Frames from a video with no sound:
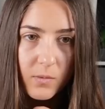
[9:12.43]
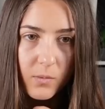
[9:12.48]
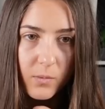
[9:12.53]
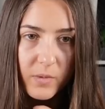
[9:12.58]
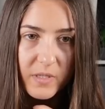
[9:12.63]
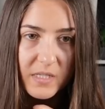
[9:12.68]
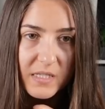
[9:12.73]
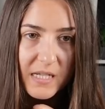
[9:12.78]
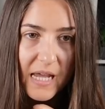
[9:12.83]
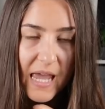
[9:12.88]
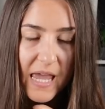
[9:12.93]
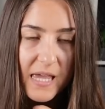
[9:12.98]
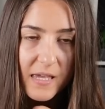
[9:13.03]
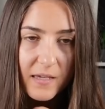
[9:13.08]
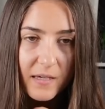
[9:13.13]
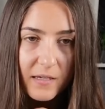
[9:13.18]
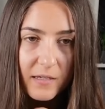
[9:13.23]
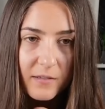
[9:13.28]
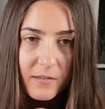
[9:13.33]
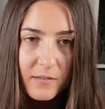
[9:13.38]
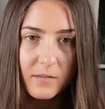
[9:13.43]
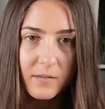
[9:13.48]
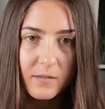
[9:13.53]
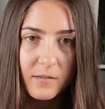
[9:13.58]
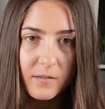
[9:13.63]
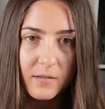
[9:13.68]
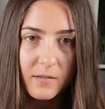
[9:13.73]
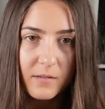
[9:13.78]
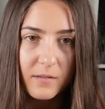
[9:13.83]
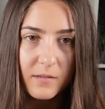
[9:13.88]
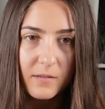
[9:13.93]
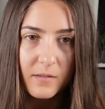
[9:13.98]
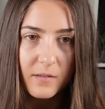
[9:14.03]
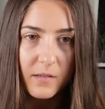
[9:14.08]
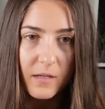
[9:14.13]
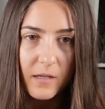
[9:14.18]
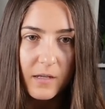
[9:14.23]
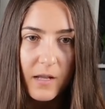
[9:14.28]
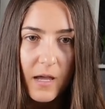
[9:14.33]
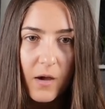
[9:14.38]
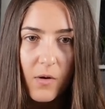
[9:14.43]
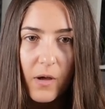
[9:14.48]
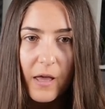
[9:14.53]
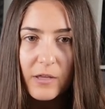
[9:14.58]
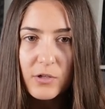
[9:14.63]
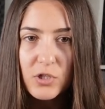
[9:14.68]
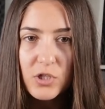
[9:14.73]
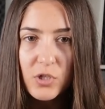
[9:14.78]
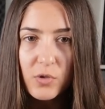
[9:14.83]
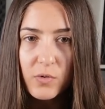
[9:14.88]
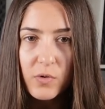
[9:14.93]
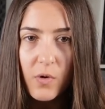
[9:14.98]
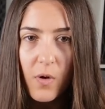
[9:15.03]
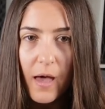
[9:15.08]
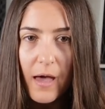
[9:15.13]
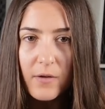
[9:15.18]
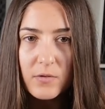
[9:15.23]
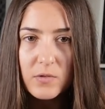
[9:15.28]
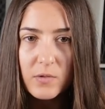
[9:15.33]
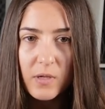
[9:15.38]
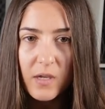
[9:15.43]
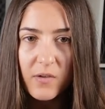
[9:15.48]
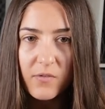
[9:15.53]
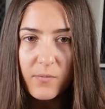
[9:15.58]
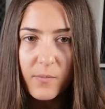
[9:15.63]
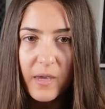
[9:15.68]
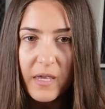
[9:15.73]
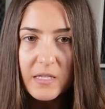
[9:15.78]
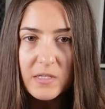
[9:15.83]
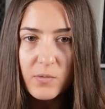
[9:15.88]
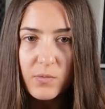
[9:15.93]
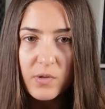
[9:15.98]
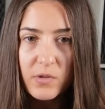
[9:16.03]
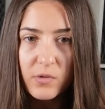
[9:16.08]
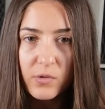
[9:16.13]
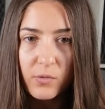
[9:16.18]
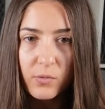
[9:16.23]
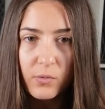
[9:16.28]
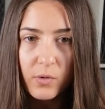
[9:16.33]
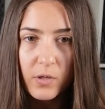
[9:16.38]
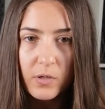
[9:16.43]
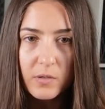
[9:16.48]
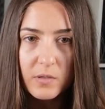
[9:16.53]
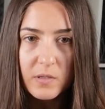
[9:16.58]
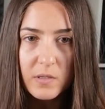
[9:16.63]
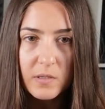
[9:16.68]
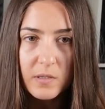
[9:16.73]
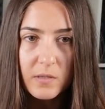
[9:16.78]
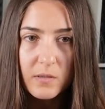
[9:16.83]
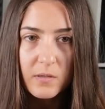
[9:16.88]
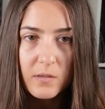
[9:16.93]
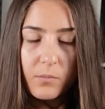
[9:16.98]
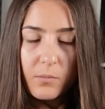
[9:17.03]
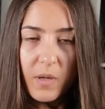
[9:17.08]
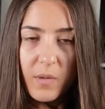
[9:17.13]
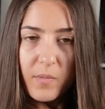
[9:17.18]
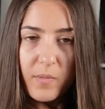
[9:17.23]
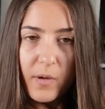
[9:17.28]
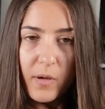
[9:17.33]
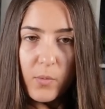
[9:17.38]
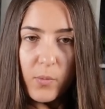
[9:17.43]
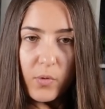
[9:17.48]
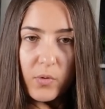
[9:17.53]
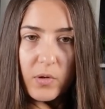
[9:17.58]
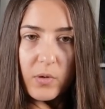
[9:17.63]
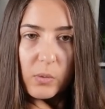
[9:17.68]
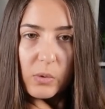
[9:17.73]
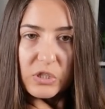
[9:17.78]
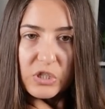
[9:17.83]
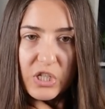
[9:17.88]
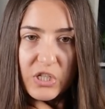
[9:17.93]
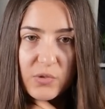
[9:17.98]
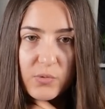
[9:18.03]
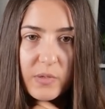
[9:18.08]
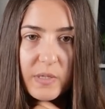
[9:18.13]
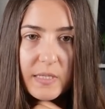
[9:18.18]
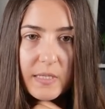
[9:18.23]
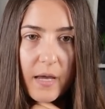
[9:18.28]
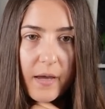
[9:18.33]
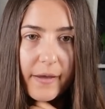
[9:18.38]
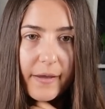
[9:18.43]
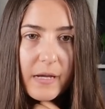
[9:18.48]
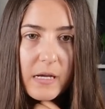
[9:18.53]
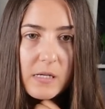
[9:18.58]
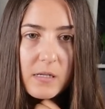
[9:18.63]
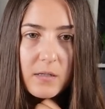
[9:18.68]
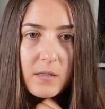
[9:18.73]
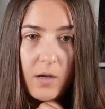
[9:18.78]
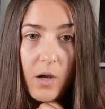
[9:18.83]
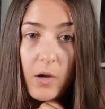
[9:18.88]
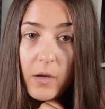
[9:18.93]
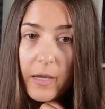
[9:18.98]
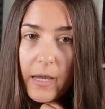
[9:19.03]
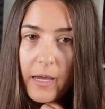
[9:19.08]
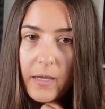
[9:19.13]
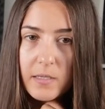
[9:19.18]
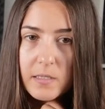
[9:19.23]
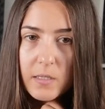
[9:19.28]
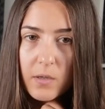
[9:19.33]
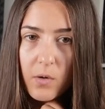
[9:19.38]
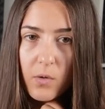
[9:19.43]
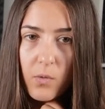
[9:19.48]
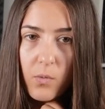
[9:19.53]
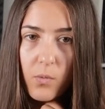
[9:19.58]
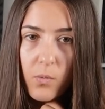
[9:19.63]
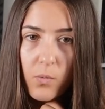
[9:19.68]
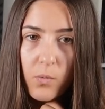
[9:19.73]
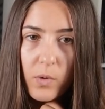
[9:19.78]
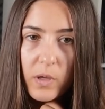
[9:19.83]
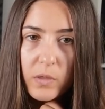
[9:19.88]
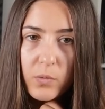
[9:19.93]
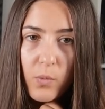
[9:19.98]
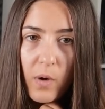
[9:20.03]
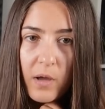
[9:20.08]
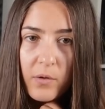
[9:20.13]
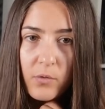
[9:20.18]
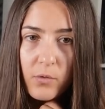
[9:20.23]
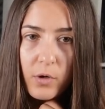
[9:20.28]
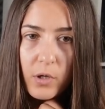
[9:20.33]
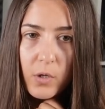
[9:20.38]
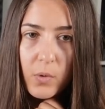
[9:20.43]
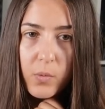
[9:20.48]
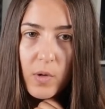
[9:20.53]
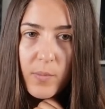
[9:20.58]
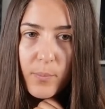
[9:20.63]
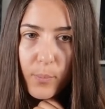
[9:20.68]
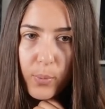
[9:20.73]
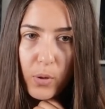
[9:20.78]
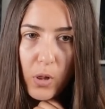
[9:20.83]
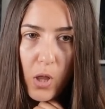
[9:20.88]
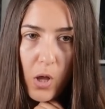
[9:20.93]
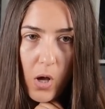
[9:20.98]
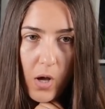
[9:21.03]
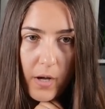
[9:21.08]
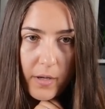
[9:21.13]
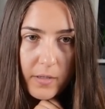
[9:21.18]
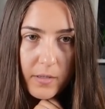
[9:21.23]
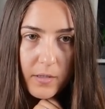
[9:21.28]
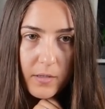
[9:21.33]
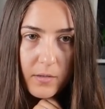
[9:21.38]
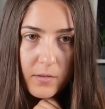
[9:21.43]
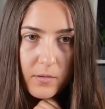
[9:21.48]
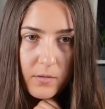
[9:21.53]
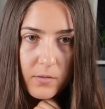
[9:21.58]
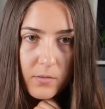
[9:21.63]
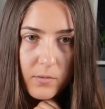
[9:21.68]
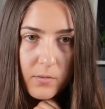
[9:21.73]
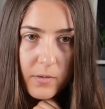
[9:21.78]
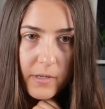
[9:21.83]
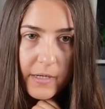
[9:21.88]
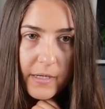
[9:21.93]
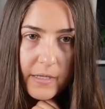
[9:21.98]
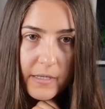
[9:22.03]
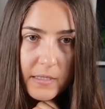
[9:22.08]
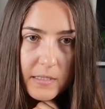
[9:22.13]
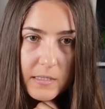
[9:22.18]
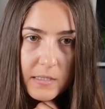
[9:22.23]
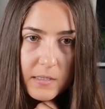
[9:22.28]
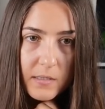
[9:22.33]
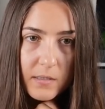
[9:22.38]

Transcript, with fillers: We take. Now I'll show you how to give mate with two rooks. Maybe my opponent will just resign. Okay, so with one rook we block, right?